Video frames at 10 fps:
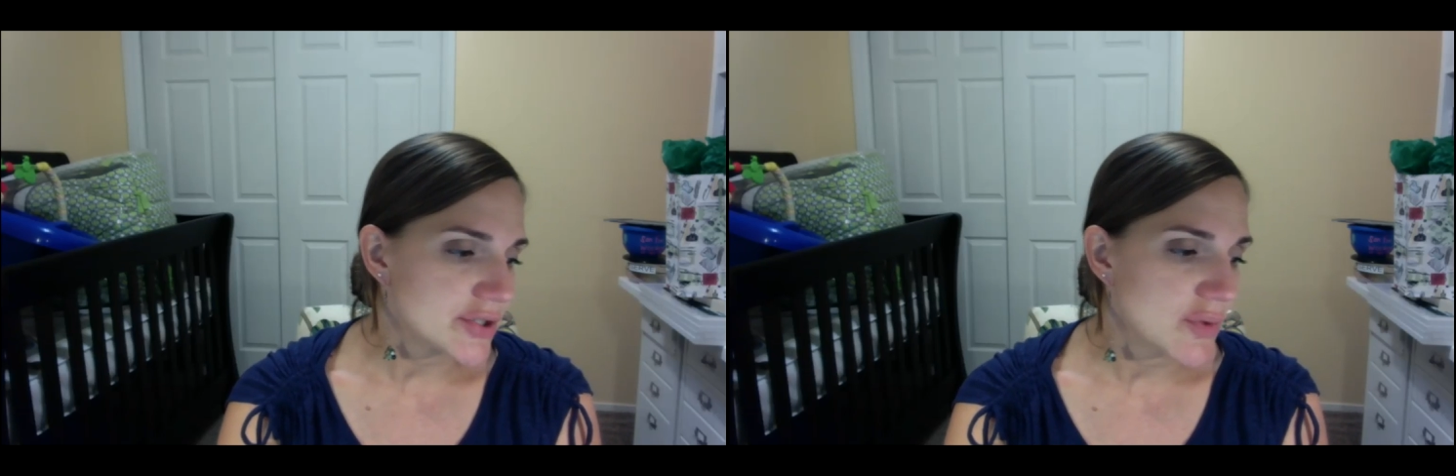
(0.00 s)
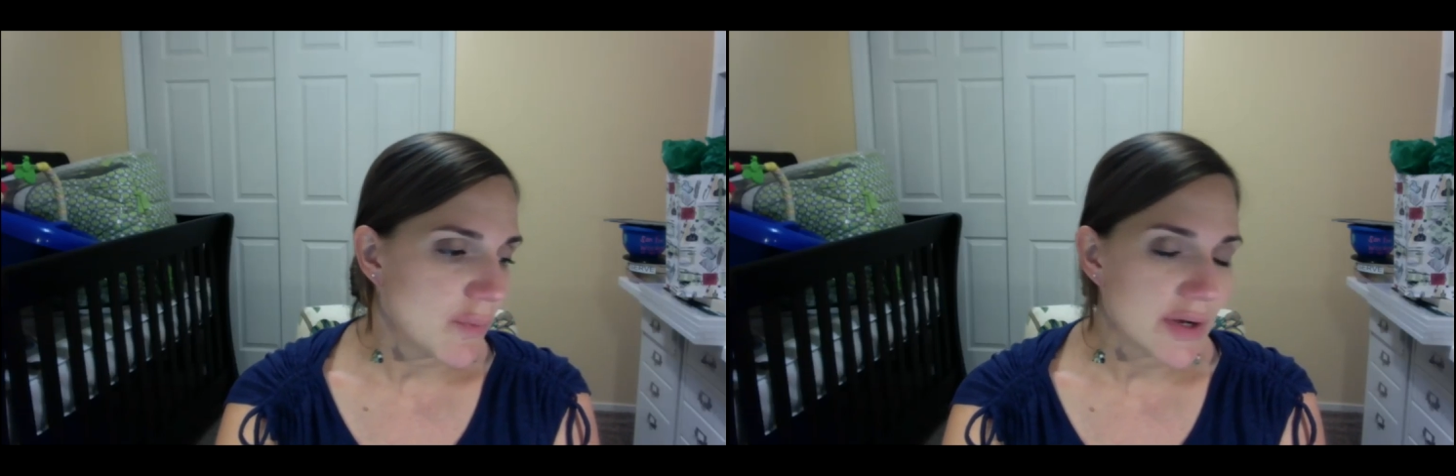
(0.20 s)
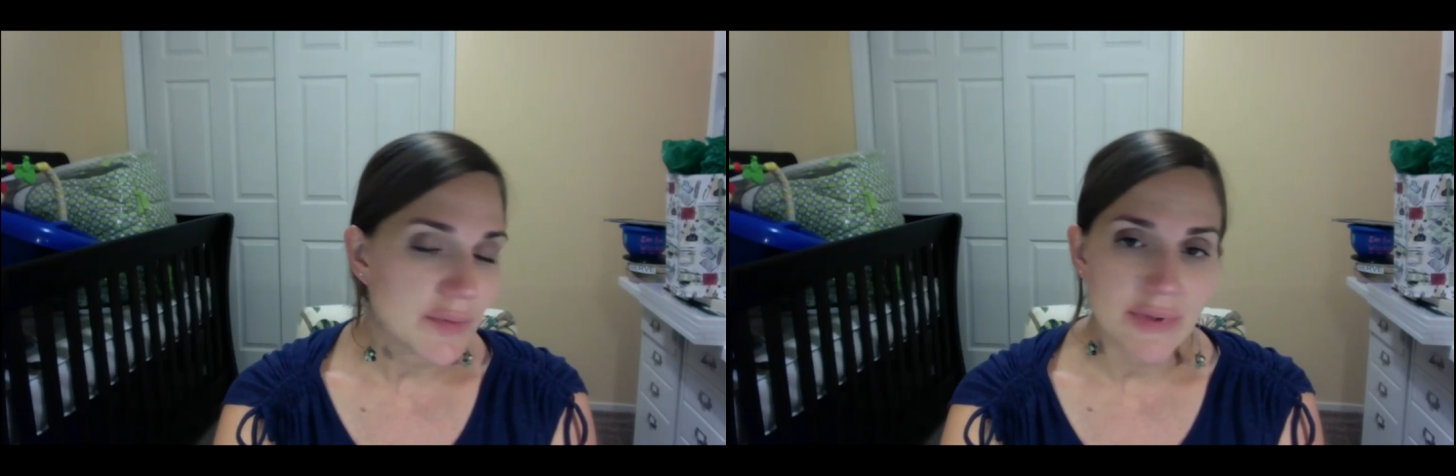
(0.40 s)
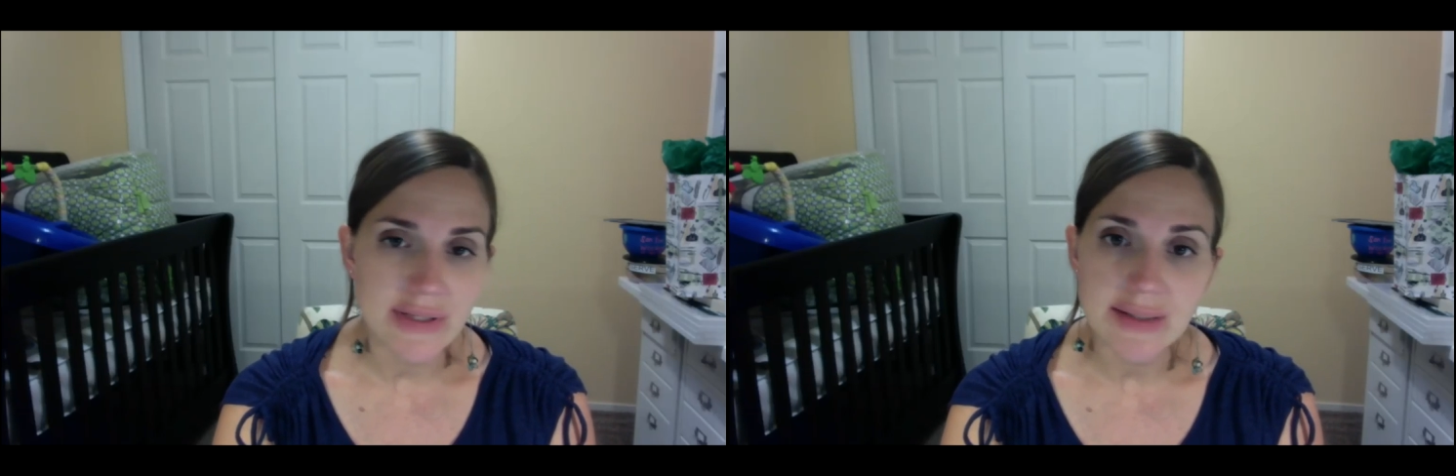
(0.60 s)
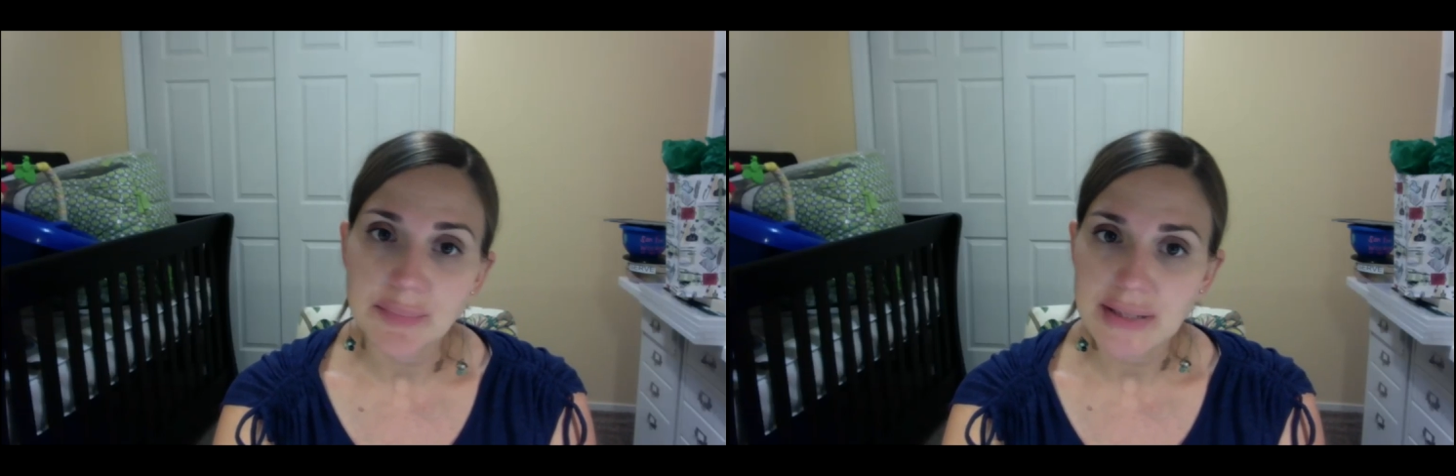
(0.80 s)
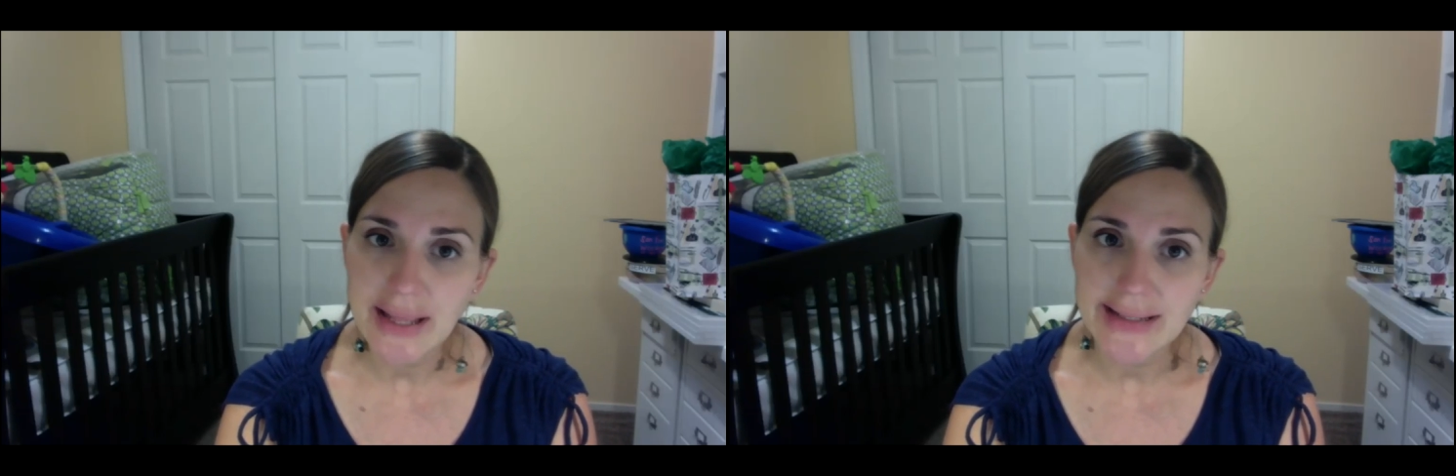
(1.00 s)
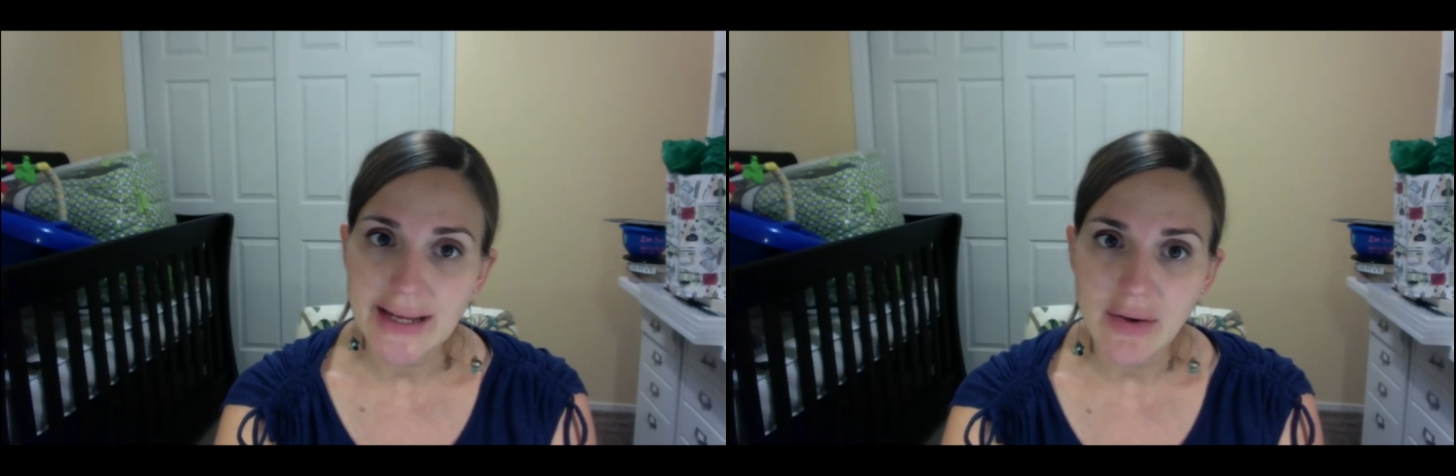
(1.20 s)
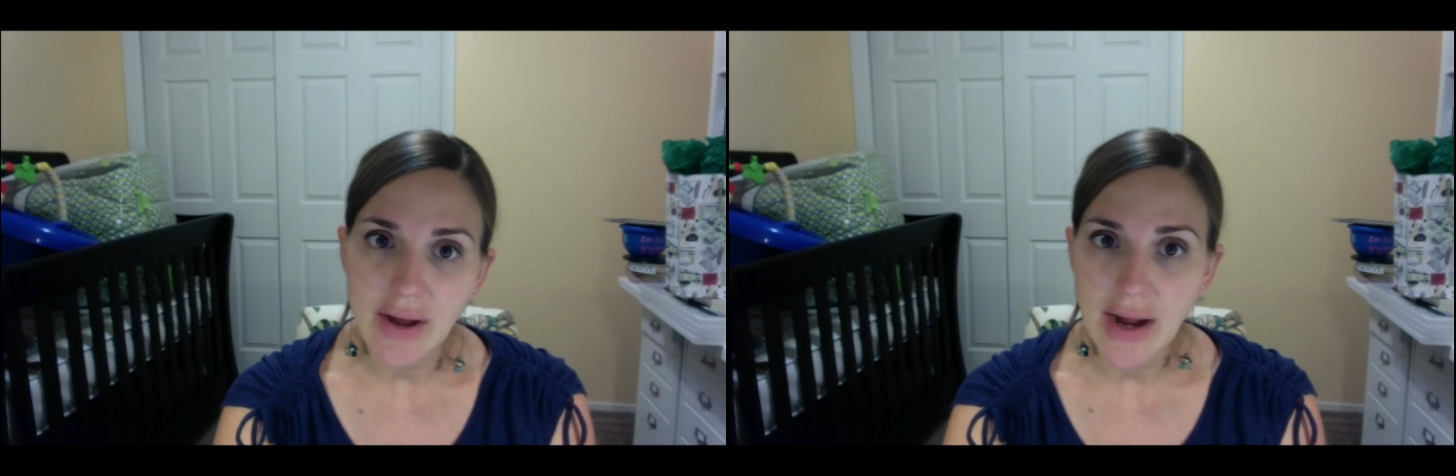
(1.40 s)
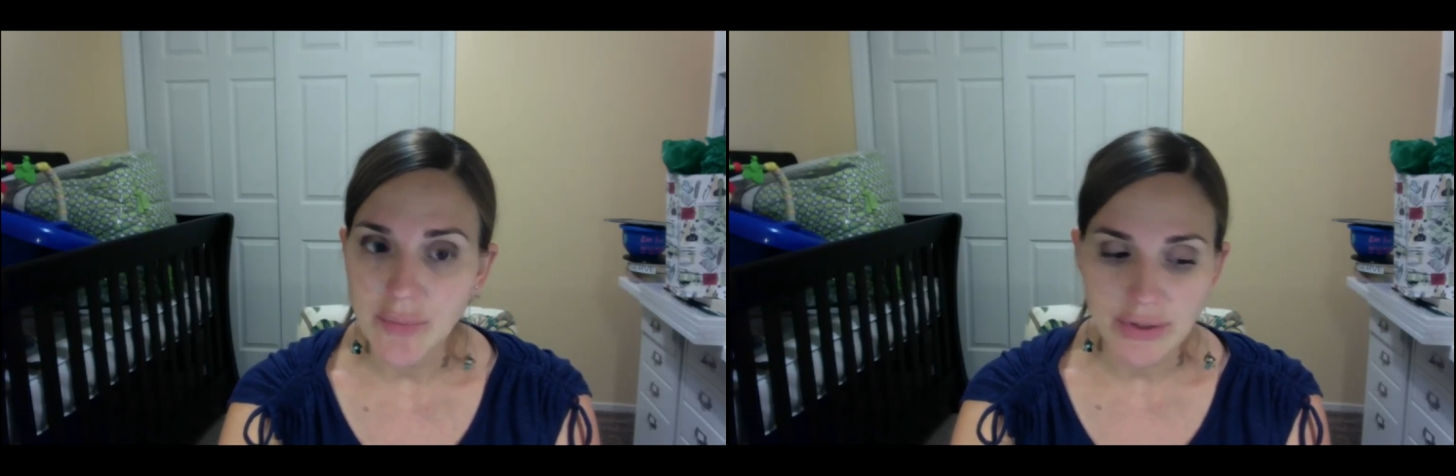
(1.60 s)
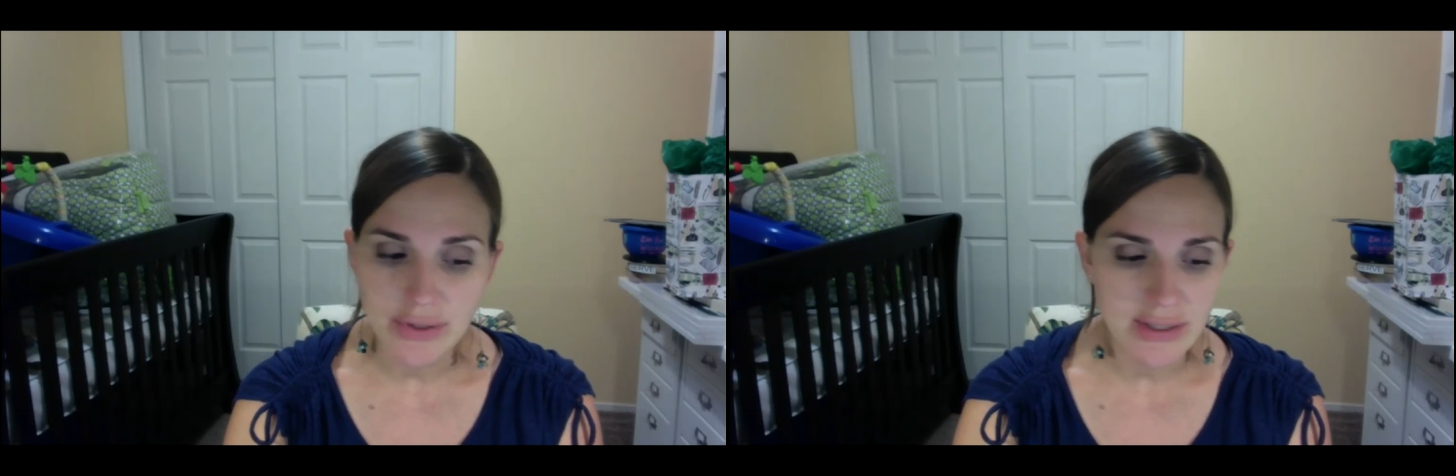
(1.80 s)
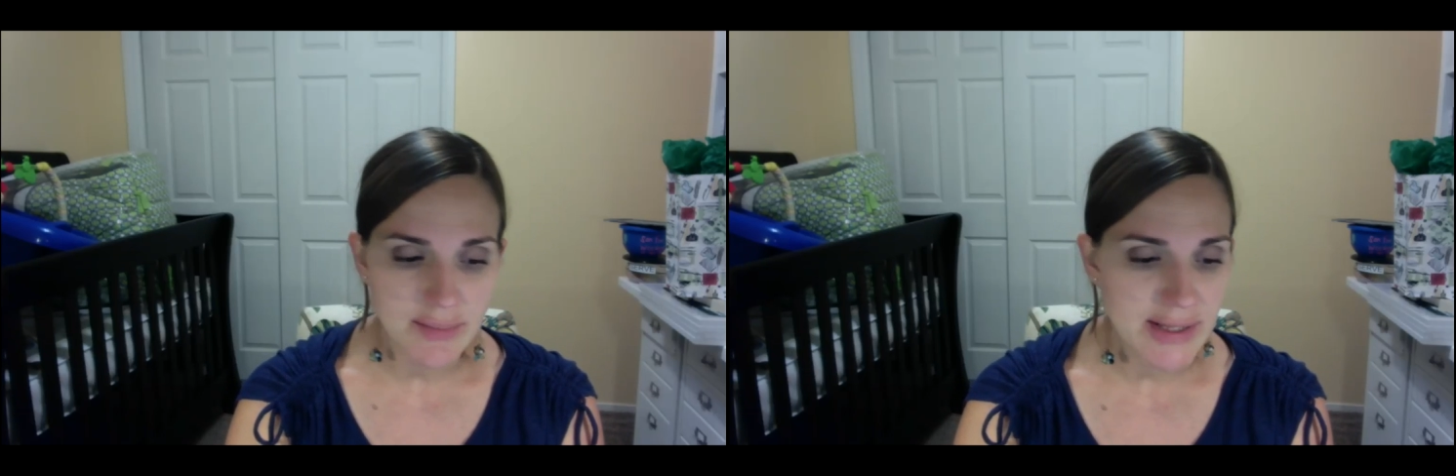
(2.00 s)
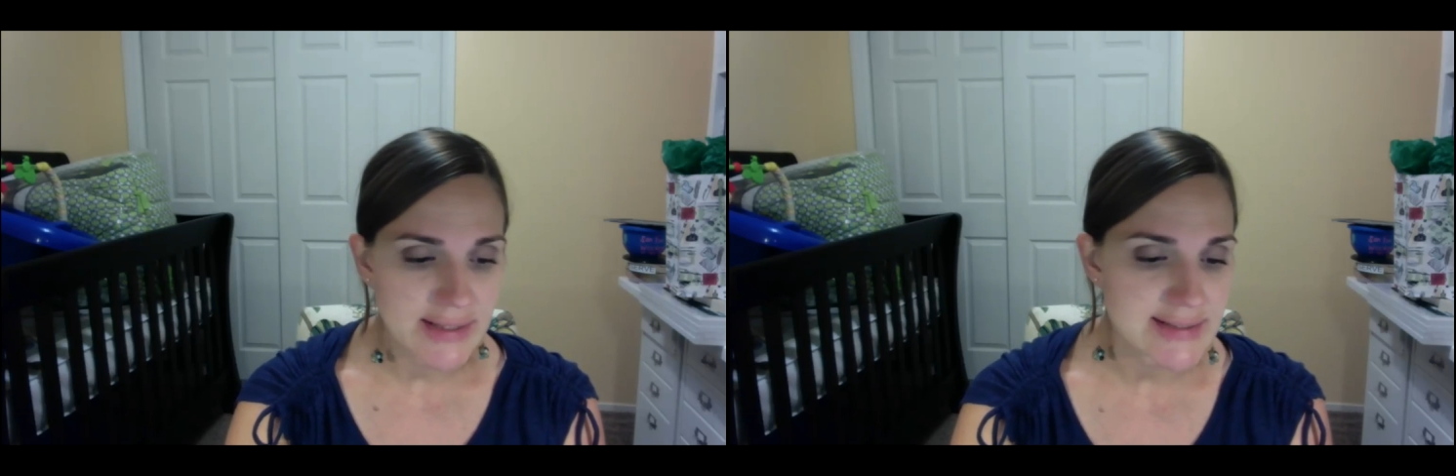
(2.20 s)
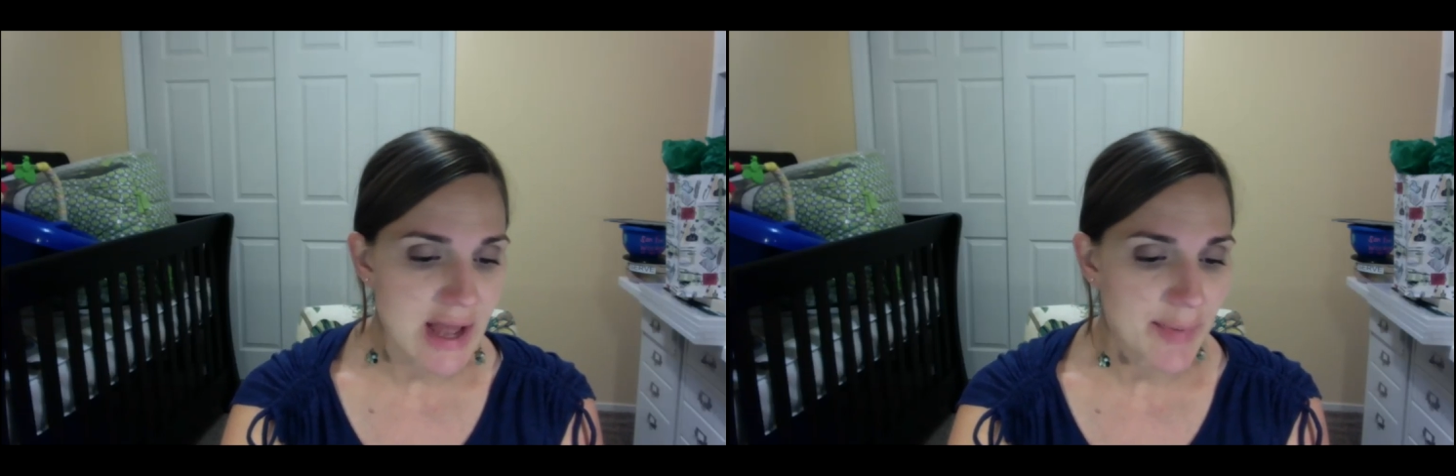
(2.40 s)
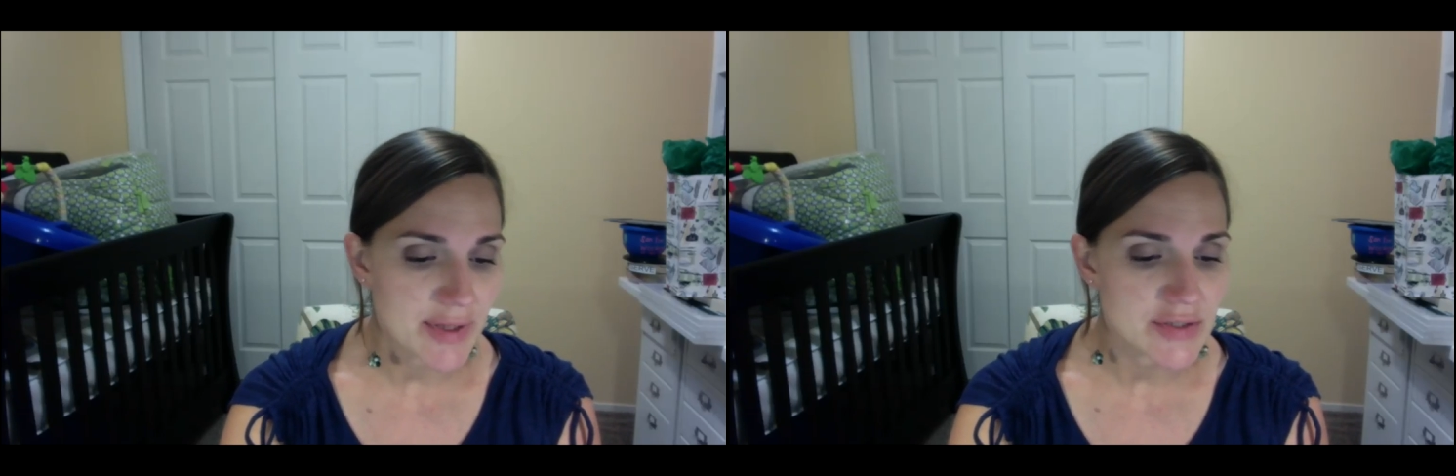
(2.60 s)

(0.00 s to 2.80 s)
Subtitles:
you want to really plan out how are you going to make this happen.